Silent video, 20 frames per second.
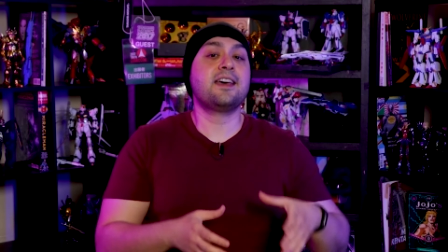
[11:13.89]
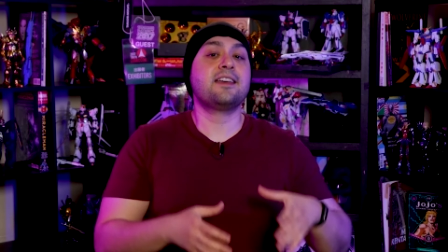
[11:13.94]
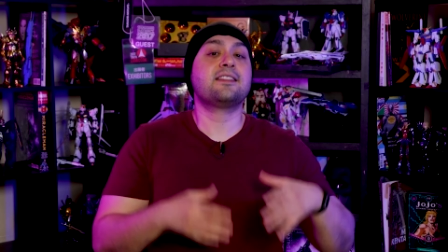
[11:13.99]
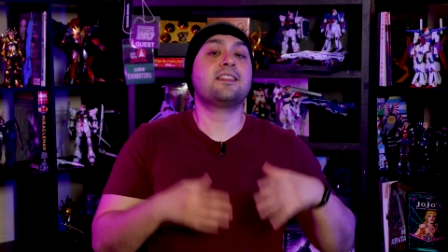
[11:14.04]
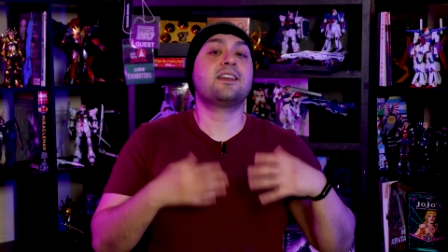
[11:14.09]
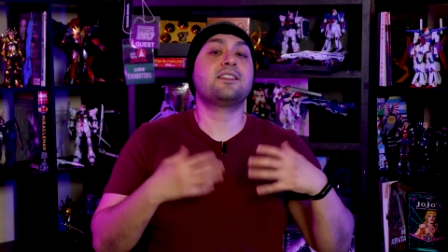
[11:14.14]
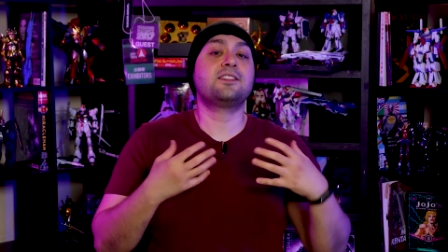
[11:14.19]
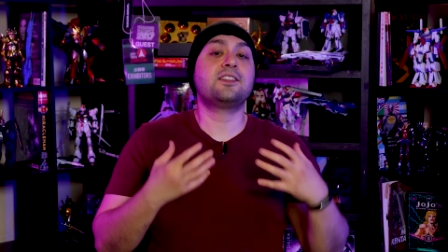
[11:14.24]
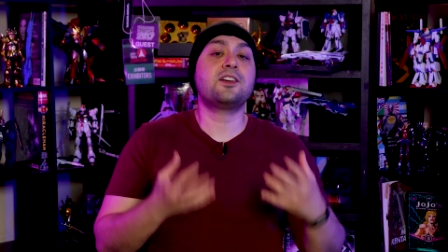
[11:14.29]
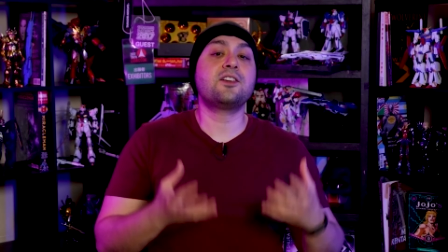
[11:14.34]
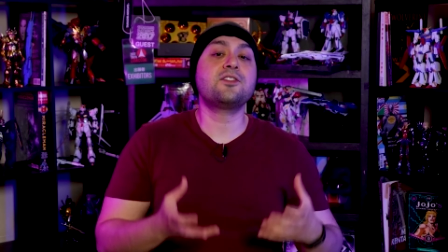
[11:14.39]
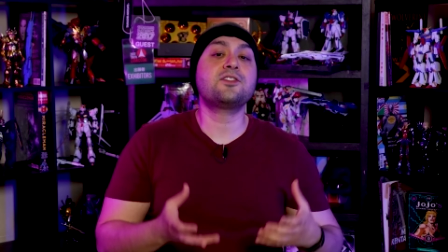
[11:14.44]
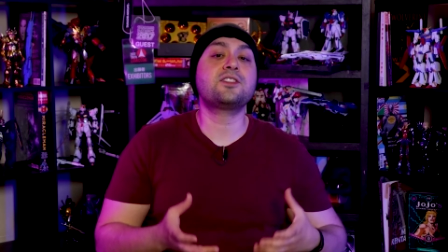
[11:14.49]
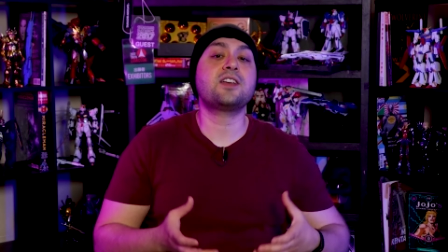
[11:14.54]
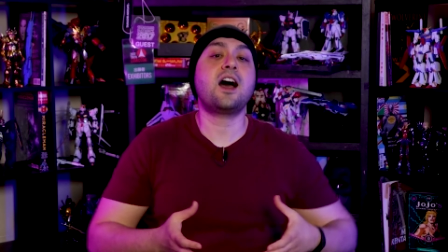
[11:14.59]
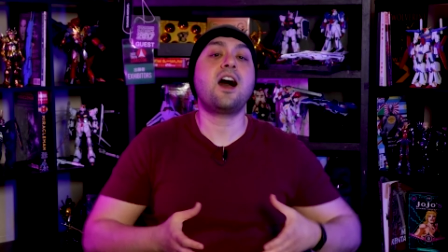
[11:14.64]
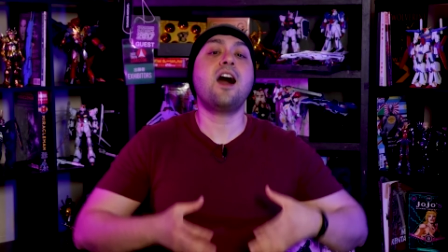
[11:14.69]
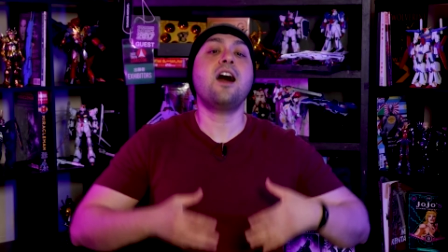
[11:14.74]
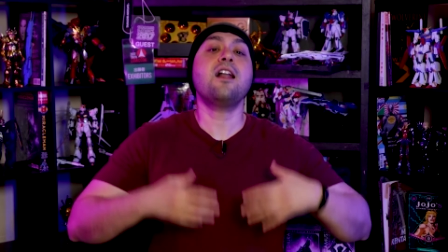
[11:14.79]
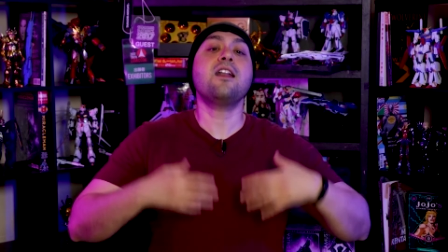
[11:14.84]
that
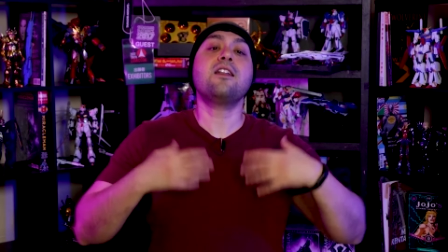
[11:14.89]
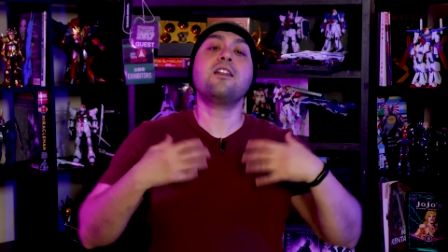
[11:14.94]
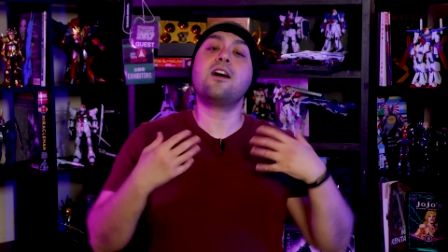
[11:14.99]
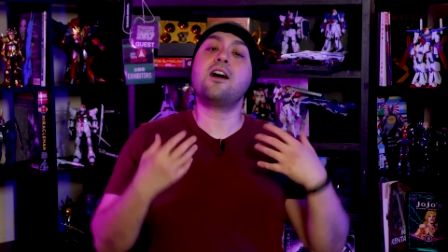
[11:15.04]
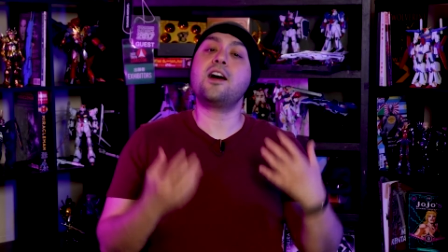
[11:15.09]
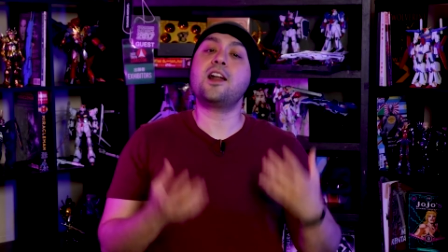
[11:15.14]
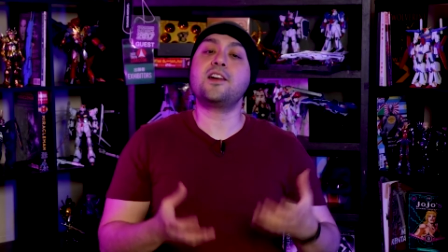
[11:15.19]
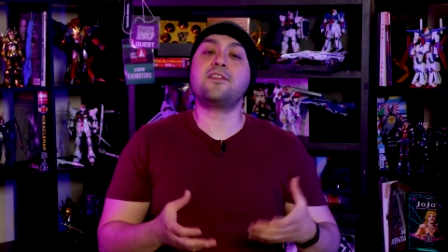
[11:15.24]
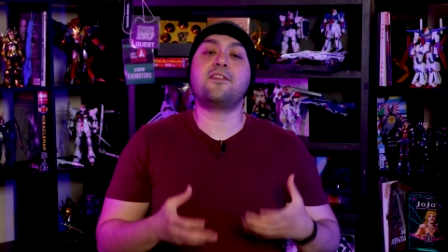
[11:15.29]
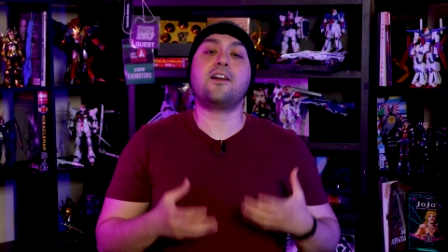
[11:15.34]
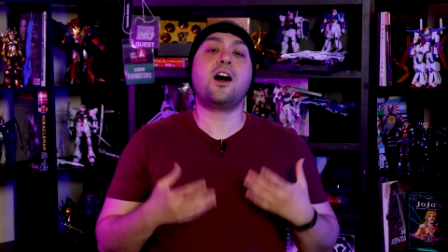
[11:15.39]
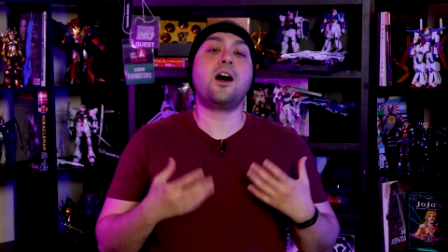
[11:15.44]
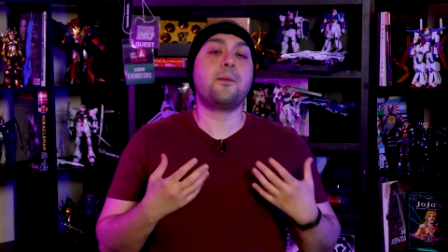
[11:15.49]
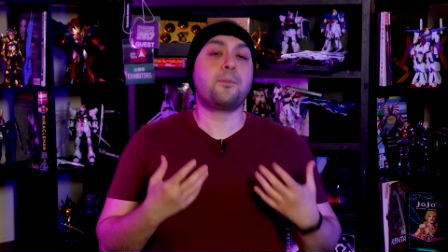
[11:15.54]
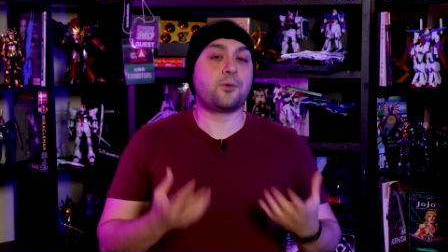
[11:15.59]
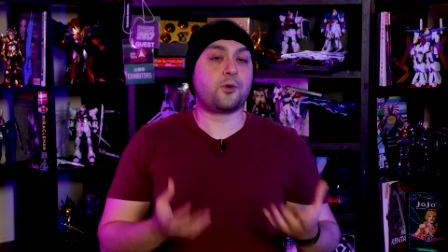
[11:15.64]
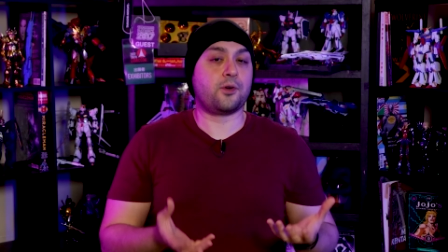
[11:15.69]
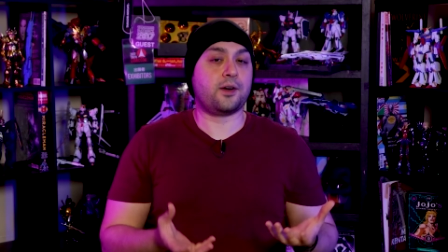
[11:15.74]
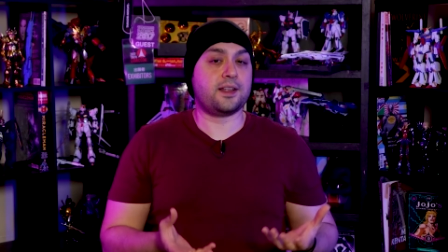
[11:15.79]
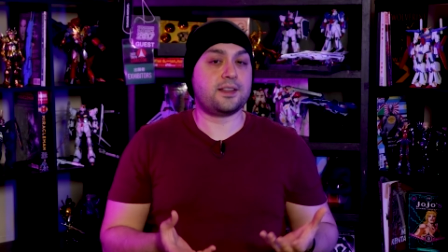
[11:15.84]
there's a lot of
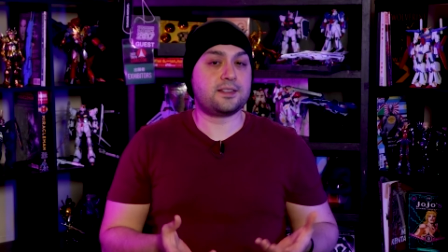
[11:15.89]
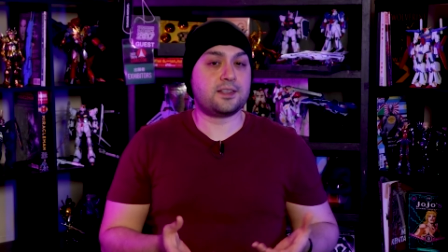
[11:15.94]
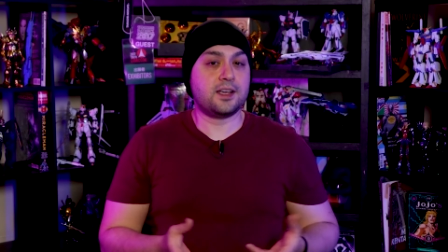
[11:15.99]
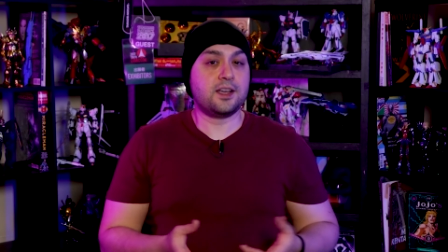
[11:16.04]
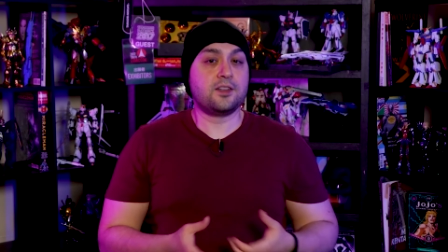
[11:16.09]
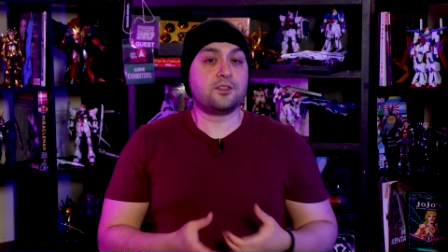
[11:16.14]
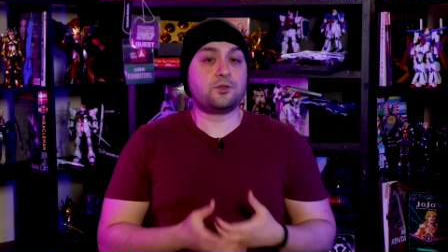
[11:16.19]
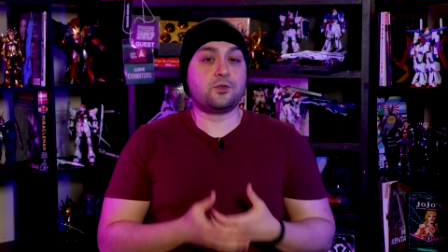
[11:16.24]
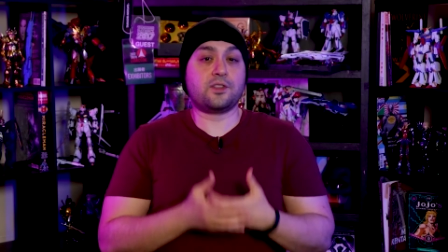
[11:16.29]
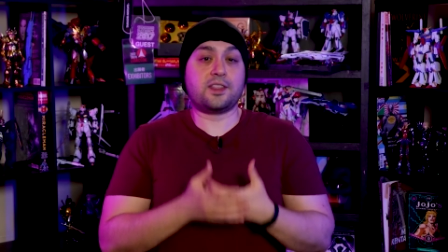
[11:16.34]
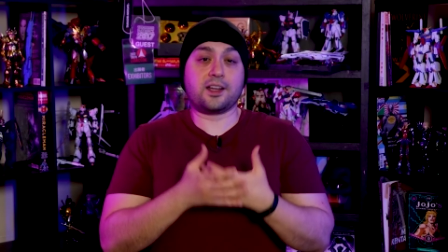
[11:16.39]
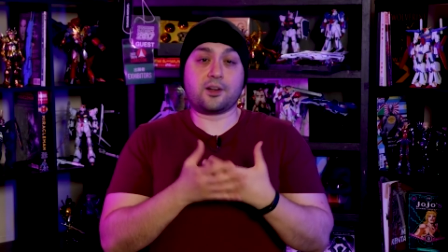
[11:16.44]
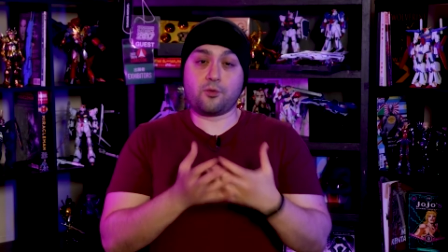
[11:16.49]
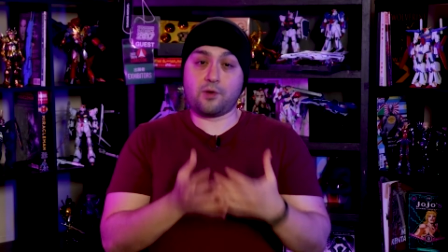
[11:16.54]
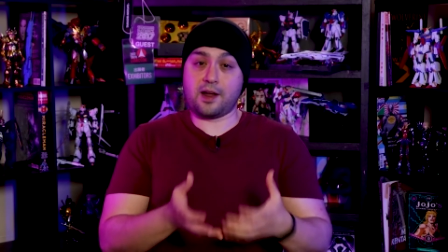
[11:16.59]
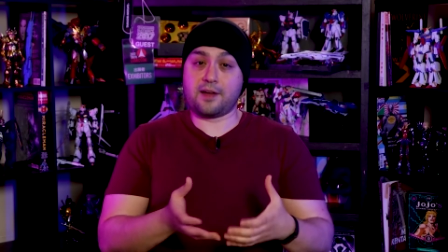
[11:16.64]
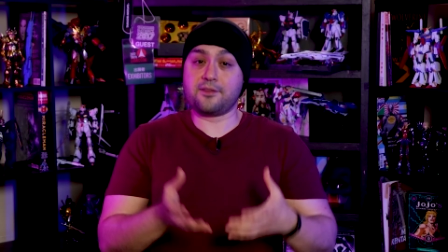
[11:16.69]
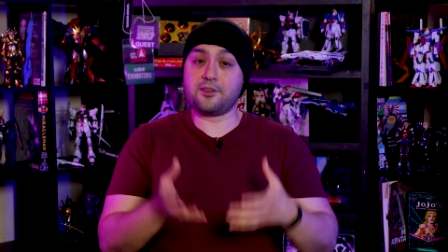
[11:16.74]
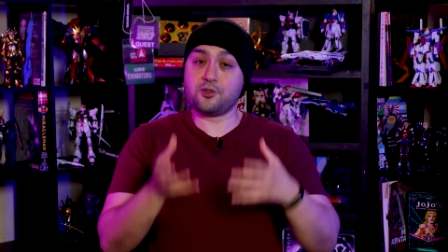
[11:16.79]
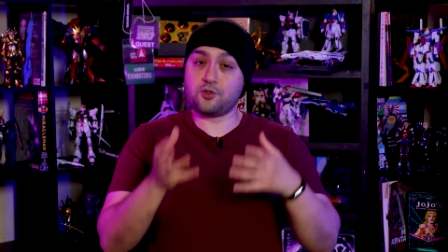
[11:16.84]
upgrades to the
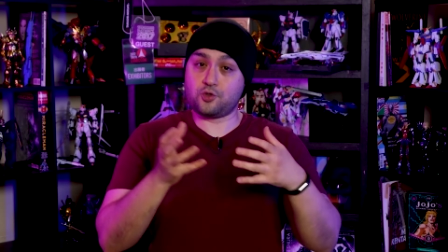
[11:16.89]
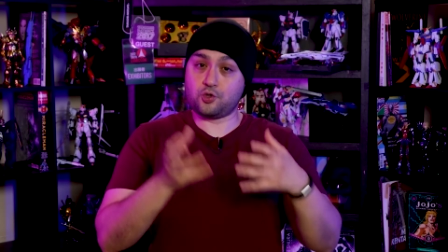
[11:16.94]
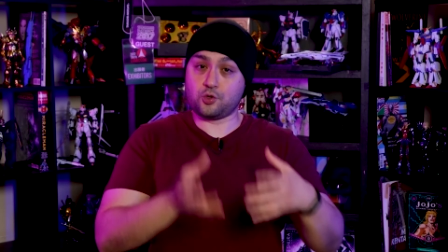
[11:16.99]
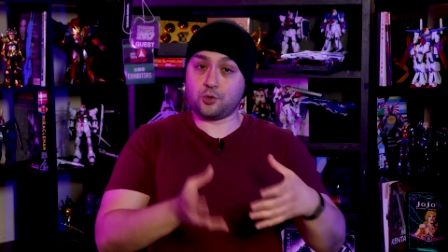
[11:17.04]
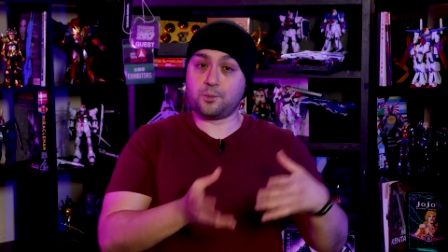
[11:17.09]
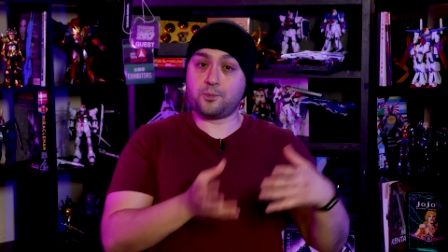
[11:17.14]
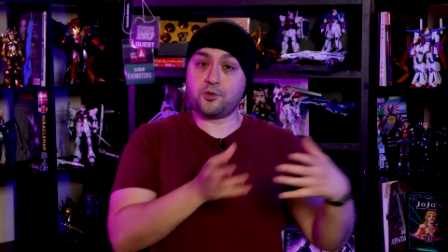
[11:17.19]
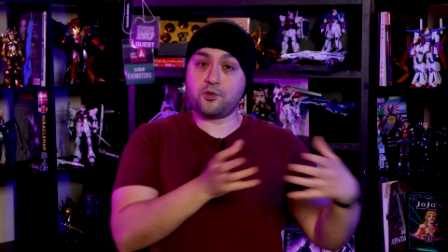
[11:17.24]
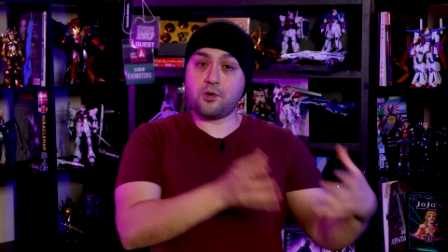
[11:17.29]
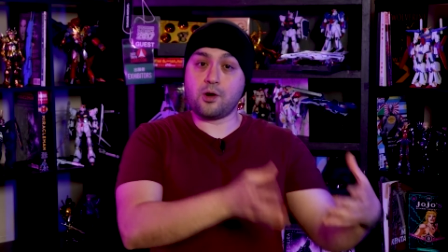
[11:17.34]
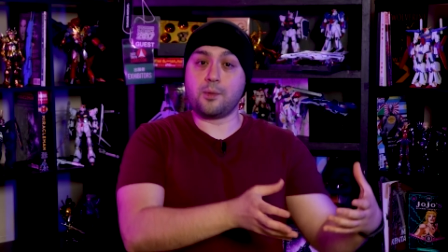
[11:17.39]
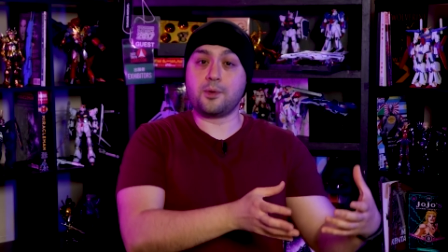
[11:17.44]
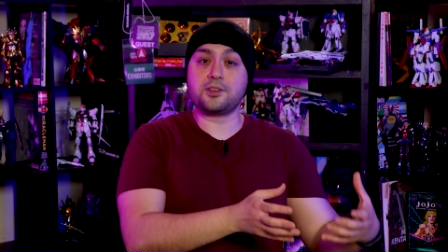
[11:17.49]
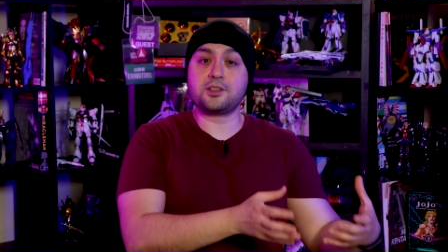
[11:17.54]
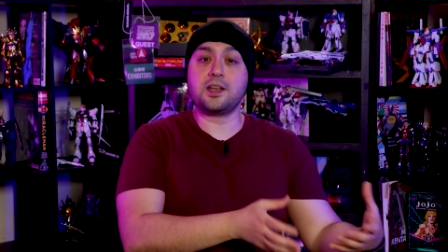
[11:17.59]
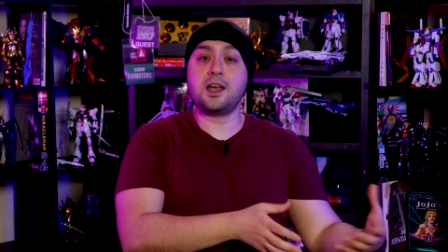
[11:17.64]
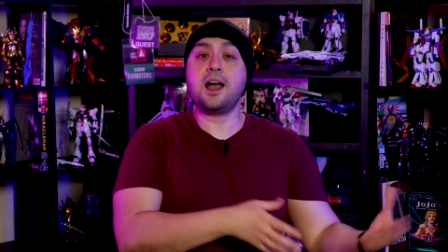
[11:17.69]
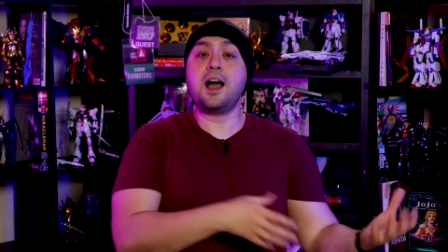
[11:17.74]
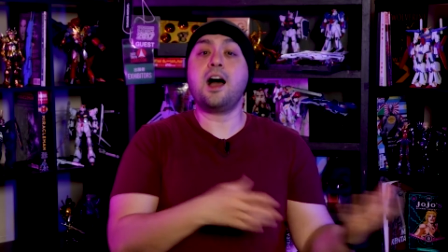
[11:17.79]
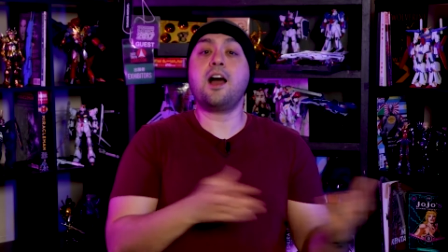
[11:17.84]
Gravion Super
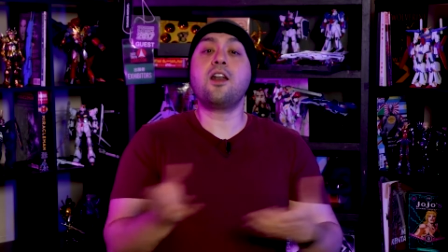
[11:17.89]
Robot,